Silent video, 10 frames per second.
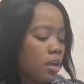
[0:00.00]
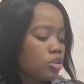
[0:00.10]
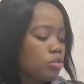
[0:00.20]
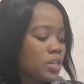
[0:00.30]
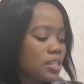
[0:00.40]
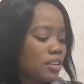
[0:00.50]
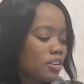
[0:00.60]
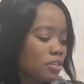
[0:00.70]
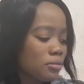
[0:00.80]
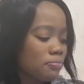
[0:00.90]
to be
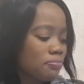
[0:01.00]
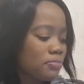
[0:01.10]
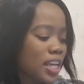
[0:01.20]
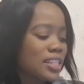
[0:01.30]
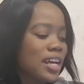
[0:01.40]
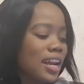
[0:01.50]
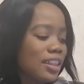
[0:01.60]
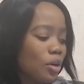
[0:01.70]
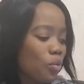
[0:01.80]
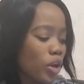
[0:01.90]
single is
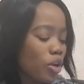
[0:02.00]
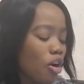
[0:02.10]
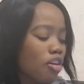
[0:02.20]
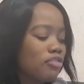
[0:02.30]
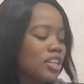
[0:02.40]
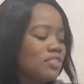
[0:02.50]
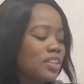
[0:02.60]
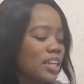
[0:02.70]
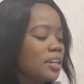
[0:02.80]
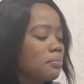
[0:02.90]
another way of
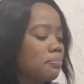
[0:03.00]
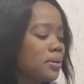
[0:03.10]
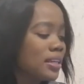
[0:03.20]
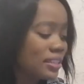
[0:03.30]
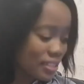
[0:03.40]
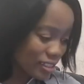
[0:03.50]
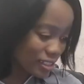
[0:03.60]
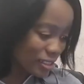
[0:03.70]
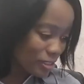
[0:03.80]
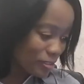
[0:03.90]
living in
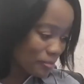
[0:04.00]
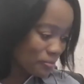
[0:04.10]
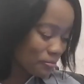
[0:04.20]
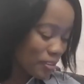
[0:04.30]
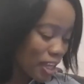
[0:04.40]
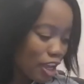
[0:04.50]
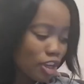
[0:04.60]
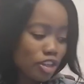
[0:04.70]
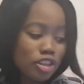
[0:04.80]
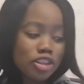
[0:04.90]
peace.
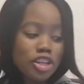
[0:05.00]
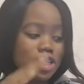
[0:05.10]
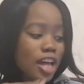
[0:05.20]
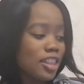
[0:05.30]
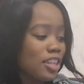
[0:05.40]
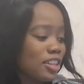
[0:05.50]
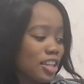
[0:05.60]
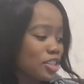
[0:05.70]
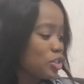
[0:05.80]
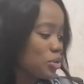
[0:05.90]
There's nothing
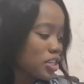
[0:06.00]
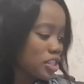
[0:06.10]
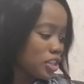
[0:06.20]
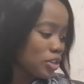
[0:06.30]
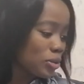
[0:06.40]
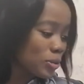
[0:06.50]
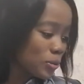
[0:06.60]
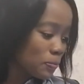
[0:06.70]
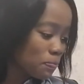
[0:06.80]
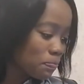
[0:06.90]
that's stressing
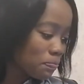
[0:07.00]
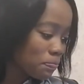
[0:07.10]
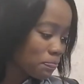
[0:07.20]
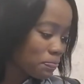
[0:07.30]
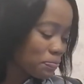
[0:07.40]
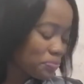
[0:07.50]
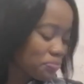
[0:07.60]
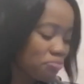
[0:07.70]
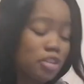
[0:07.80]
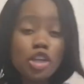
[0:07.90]
you.
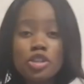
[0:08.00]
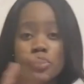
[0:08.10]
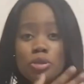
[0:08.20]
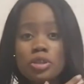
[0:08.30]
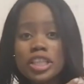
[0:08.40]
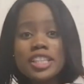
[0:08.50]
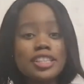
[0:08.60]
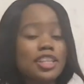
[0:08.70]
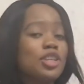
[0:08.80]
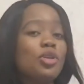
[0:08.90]
You
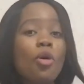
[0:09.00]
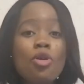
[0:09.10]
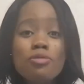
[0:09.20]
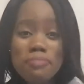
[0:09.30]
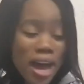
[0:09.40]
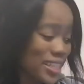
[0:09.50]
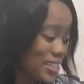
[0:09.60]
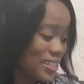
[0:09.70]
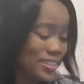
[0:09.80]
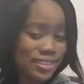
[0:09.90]
eating your own
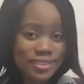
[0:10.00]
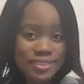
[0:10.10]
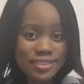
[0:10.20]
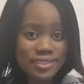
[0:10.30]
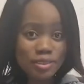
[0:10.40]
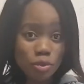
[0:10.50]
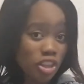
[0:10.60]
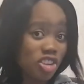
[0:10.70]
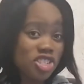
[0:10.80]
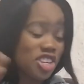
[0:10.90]
money
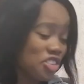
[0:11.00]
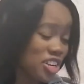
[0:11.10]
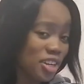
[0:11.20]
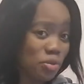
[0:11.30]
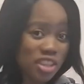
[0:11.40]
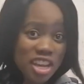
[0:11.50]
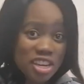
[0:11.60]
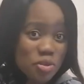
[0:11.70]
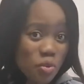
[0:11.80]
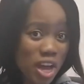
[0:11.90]
without sharing it with
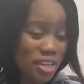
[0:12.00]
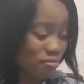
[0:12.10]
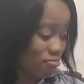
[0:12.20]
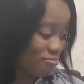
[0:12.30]
anyone.